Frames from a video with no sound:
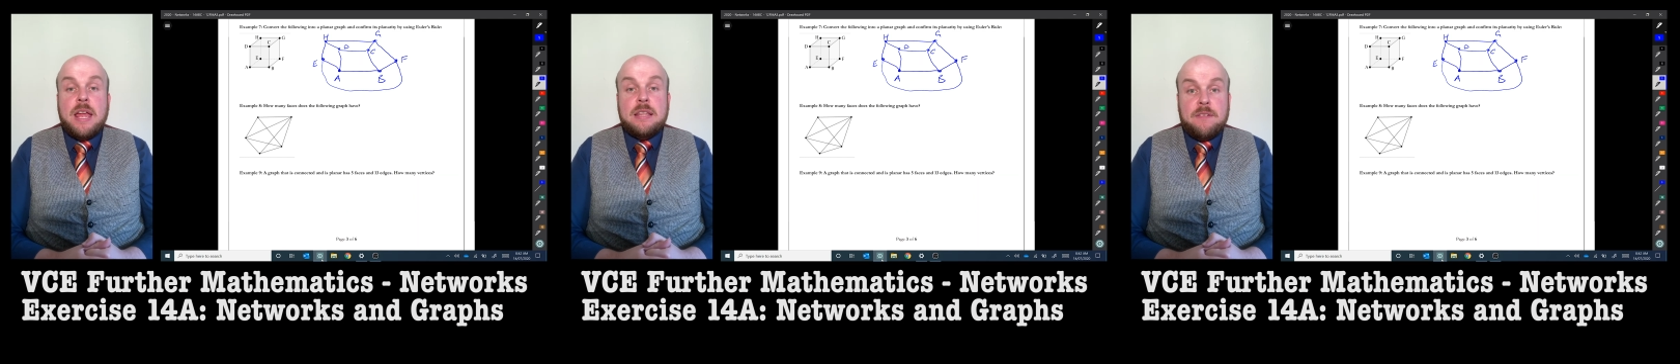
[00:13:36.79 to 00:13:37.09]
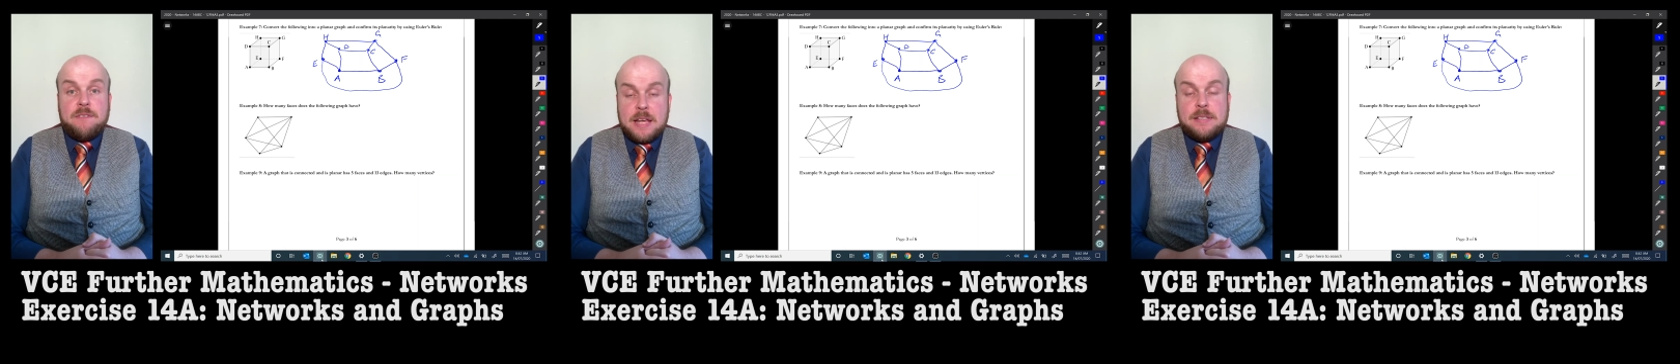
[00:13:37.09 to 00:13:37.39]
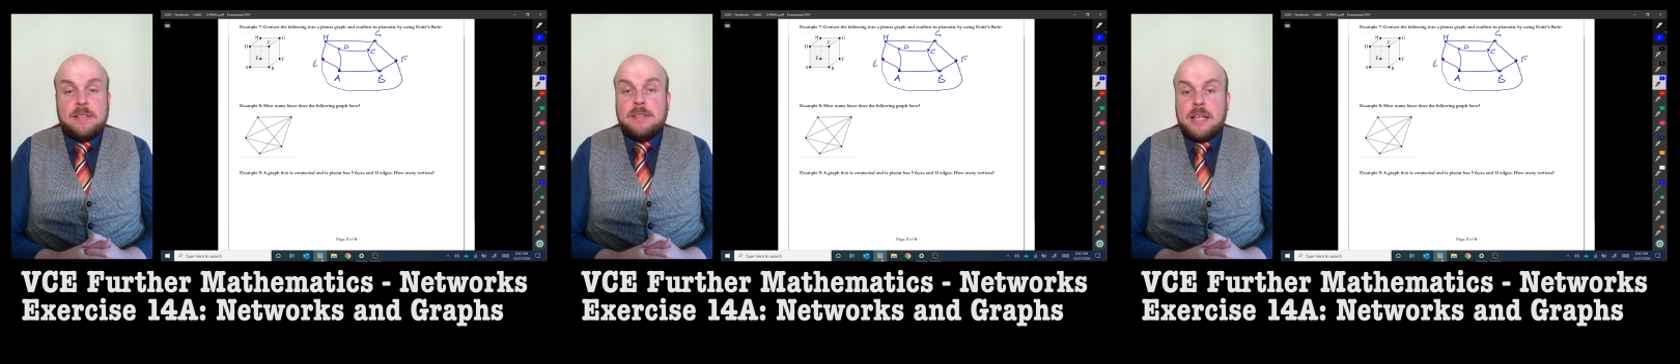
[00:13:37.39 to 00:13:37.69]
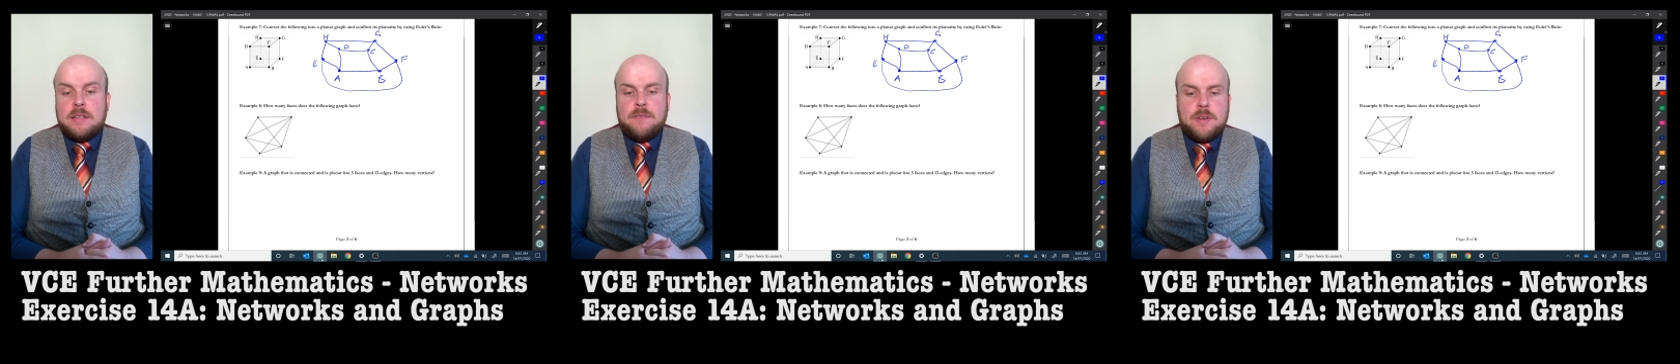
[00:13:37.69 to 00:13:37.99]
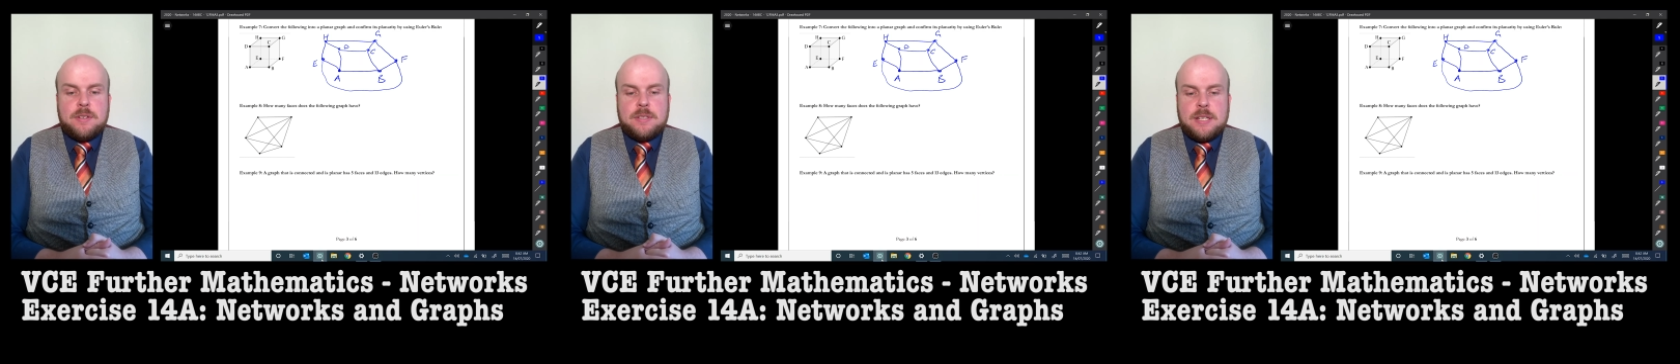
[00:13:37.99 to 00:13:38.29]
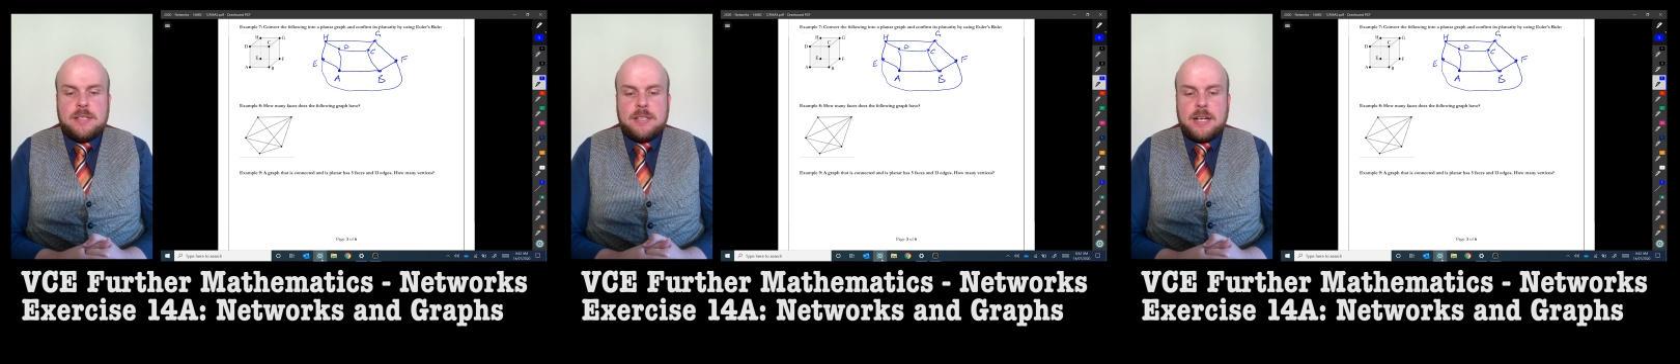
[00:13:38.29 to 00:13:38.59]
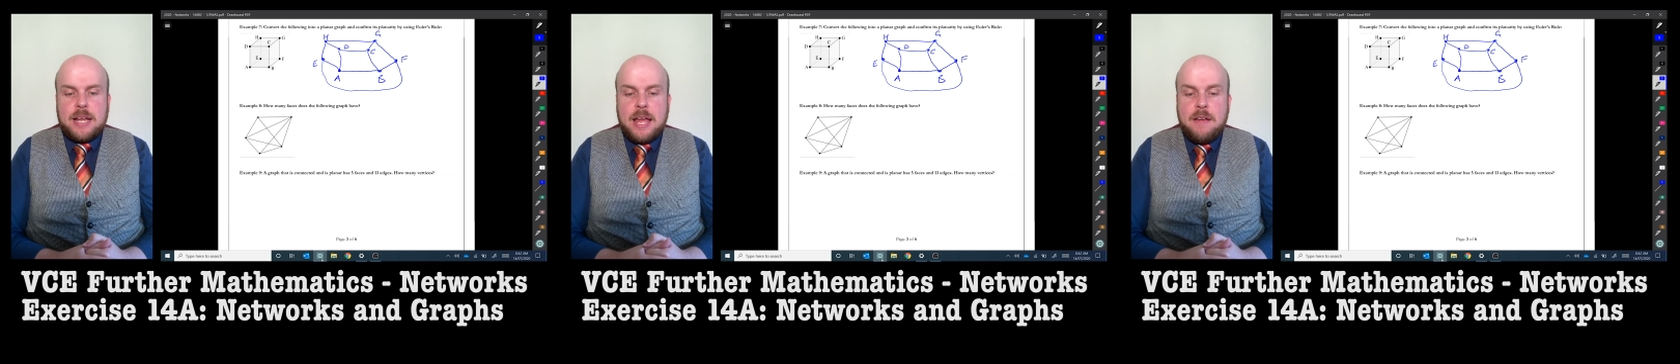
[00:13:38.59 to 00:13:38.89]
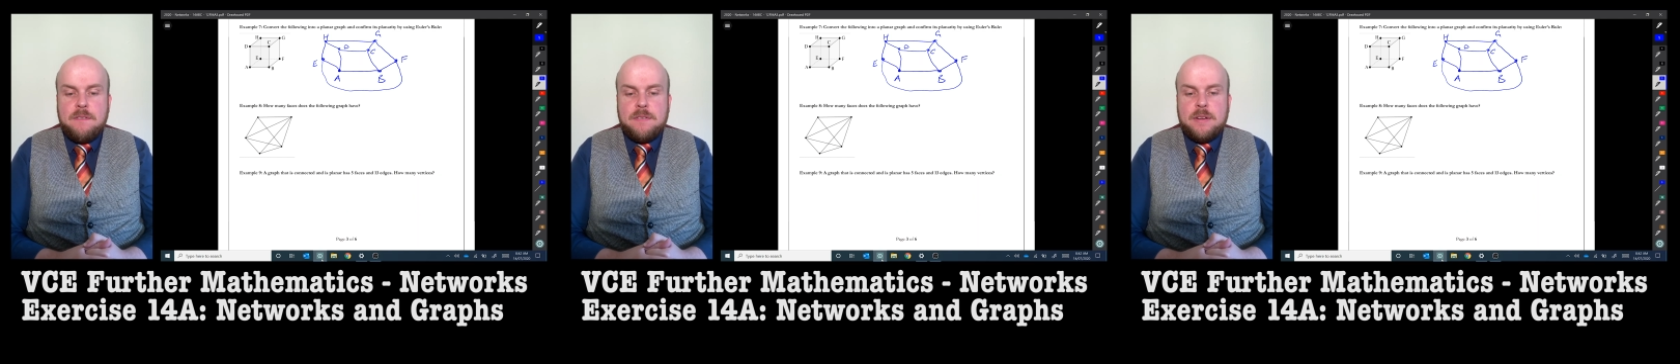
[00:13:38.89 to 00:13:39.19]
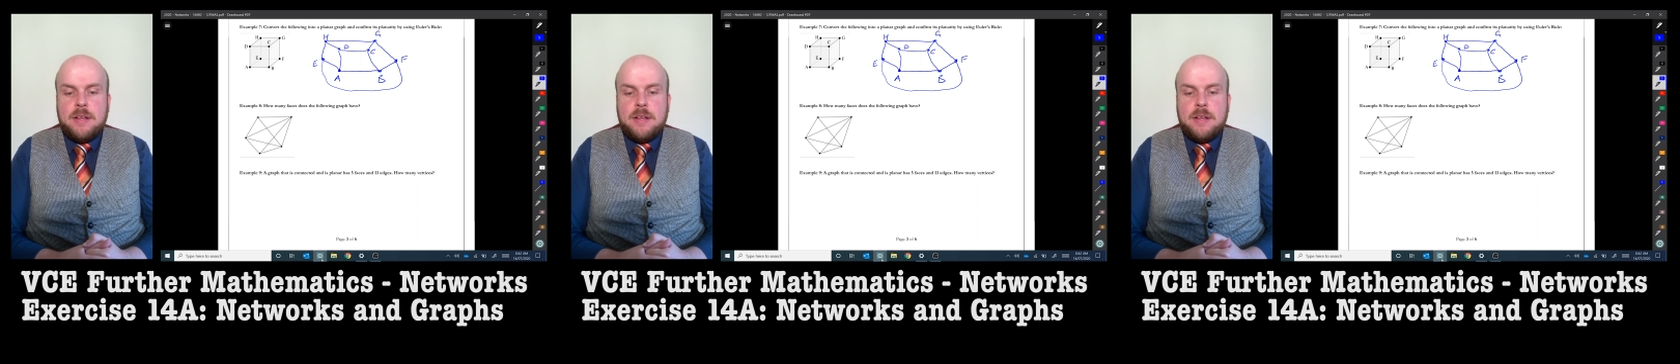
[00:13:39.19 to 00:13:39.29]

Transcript: and the faces and the vertices that I have.